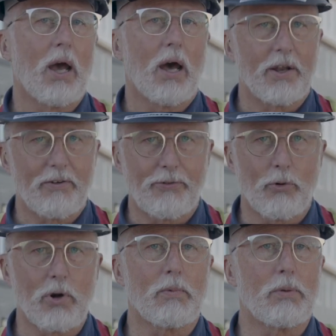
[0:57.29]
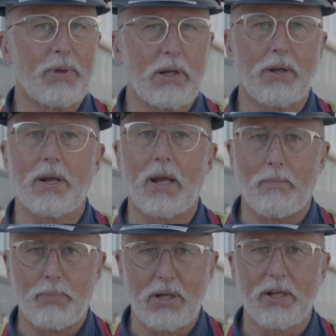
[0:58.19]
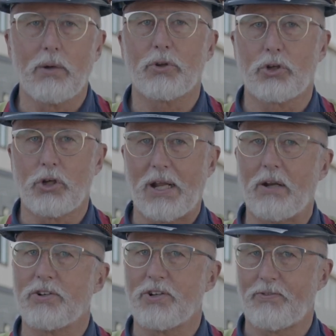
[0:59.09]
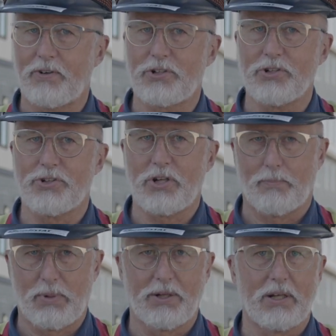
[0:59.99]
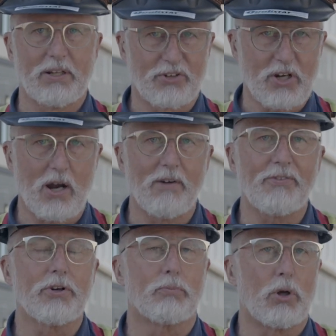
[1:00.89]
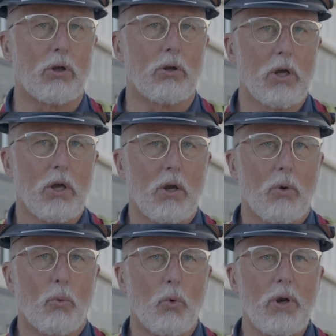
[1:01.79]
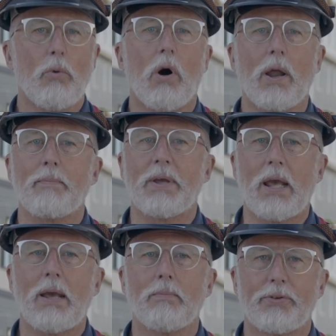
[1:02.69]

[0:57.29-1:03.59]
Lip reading: an affordable building, a building with good energy efficiency, a building that's comfortable, we want to be able